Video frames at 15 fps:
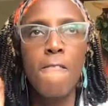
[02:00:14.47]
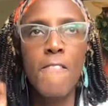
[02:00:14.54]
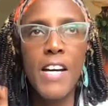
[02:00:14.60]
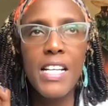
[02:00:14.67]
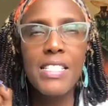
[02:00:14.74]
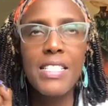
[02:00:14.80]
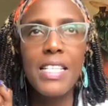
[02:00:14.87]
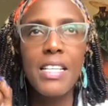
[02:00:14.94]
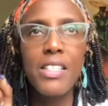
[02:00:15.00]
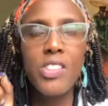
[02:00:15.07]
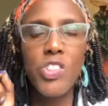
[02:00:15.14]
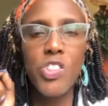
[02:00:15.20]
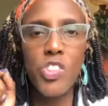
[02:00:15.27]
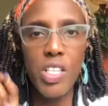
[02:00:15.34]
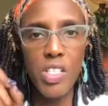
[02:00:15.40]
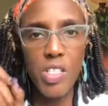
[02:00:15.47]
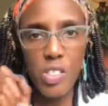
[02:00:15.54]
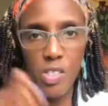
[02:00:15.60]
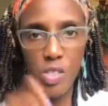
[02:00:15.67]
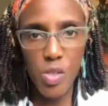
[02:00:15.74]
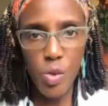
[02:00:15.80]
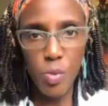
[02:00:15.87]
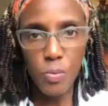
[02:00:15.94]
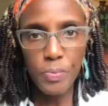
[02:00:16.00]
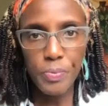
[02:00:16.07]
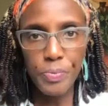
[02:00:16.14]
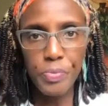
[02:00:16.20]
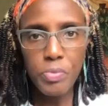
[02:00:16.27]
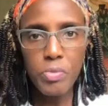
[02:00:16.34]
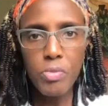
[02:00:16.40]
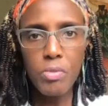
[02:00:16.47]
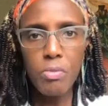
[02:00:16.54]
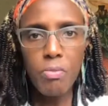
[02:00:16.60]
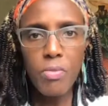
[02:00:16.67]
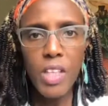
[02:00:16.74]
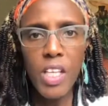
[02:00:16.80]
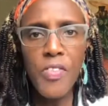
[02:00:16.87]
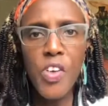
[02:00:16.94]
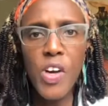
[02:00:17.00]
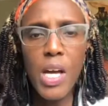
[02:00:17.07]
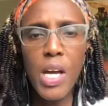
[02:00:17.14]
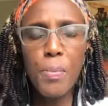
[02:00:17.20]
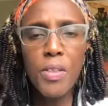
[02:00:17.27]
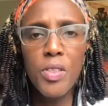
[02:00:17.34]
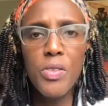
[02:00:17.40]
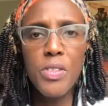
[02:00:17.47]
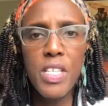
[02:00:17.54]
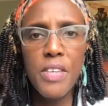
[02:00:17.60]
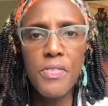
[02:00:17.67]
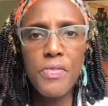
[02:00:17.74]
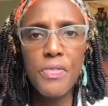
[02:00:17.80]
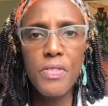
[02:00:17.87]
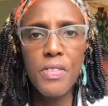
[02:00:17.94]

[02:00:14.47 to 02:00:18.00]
First, it stretches you. If you're able to save